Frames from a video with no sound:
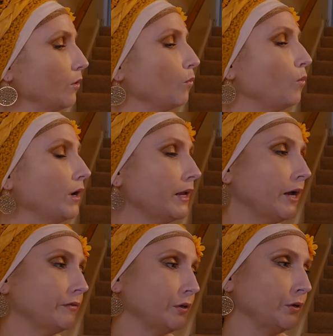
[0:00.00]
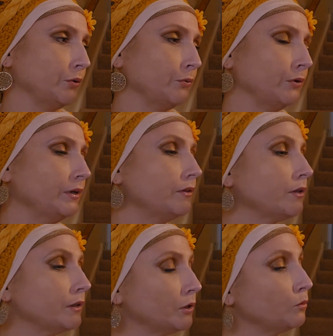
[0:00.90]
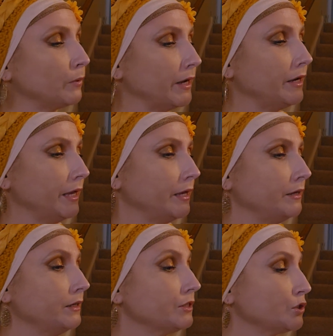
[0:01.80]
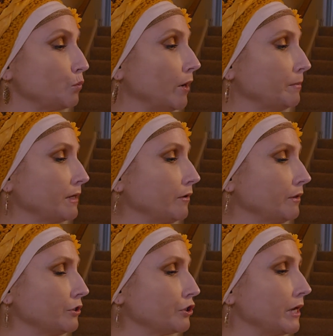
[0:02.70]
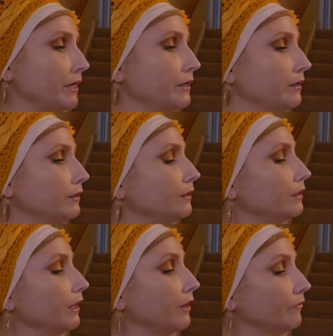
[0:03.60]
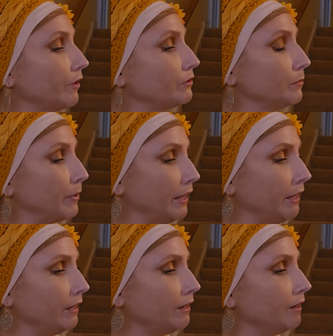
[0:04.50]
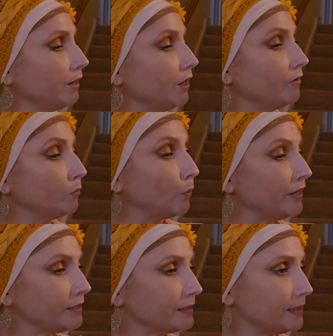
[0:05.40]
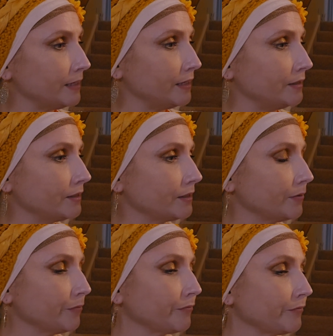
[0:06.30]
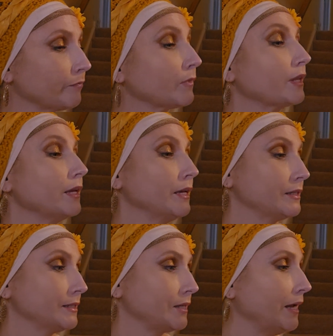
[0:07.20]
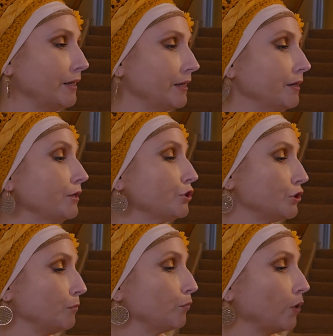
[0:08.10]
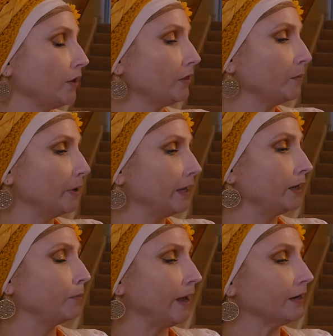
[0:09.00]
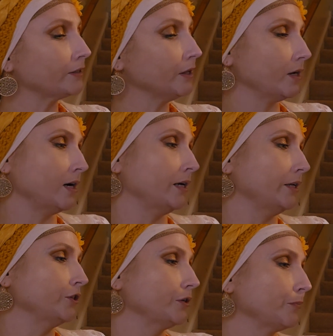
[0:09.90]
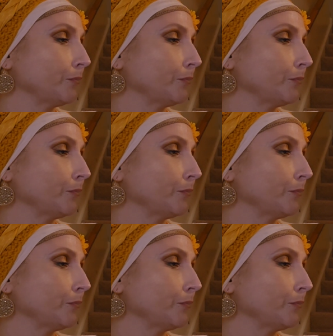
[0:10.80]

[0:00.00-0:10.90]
One afternoon, the little red hen swept out the shed and found a bag of wheat seeds. Excited, she brought the bag back to the cottage.